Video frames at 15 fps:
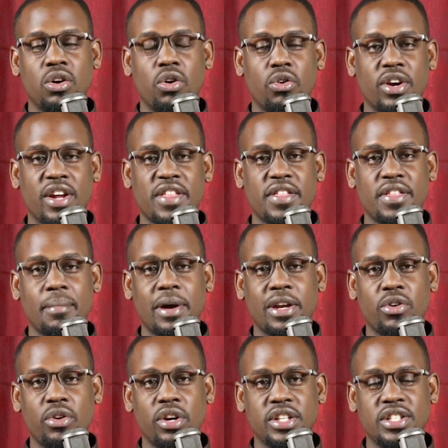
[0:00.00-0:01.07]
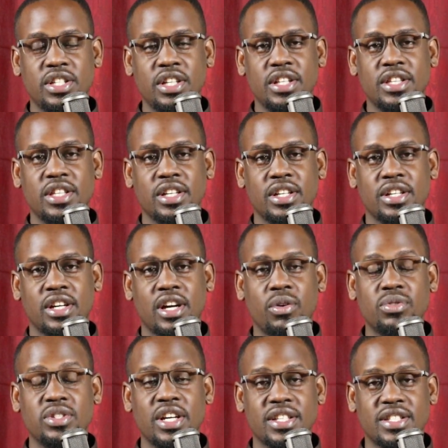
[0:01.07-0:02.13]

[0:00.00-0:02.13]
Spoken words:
or rather the minority in the county